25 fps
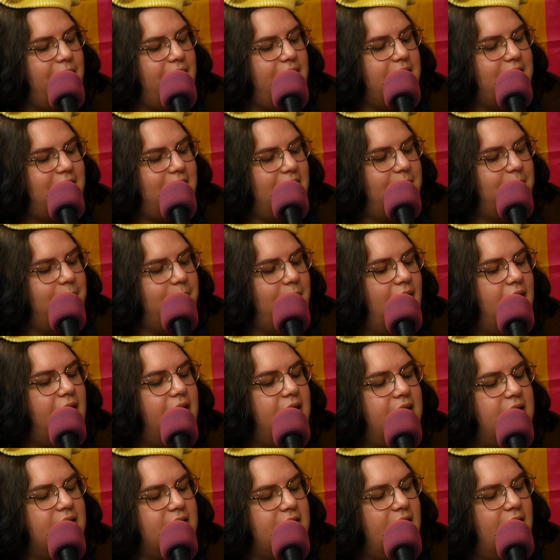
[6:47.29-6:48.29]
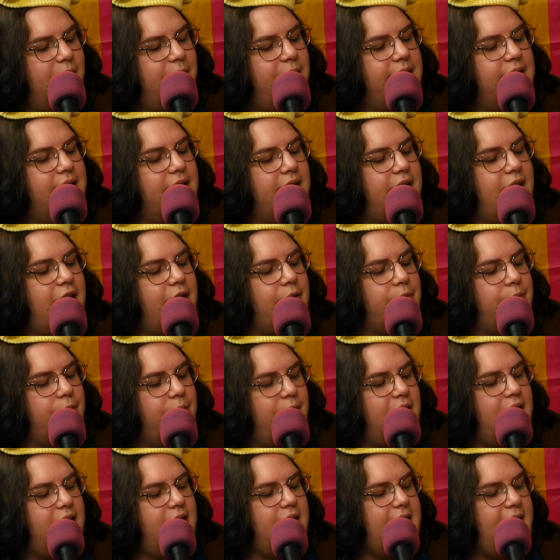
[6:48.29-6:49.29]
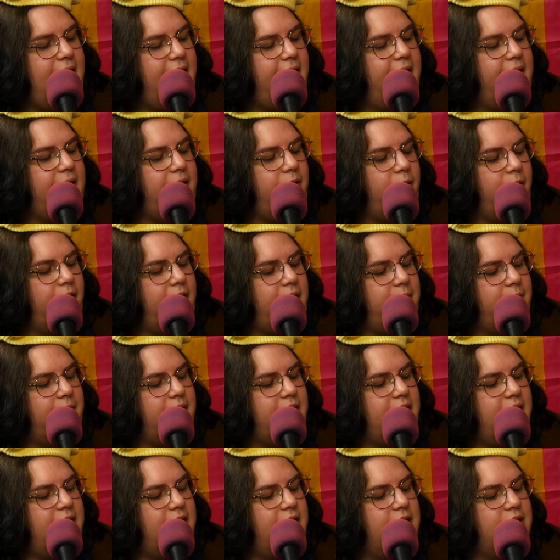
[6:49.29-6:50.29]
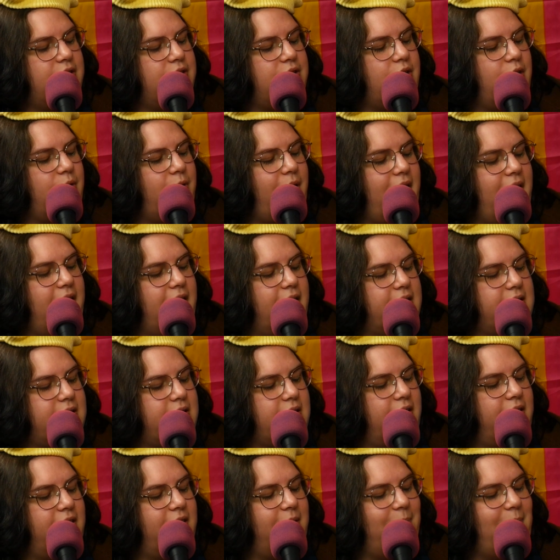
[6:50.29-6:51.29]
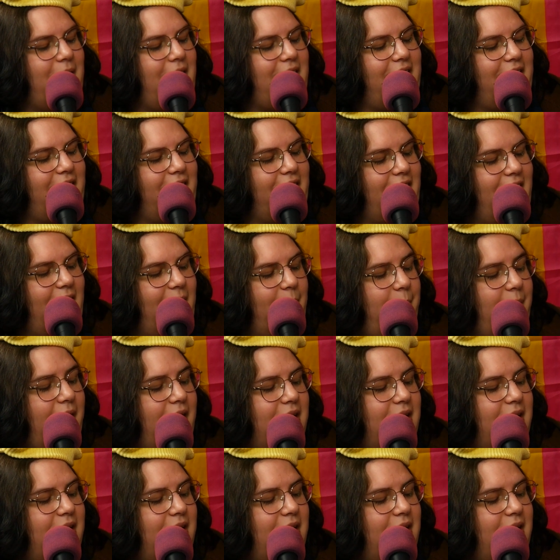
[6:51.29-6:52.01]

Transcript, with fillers: He said Molly saw me looking really angry when he and Joanna started making up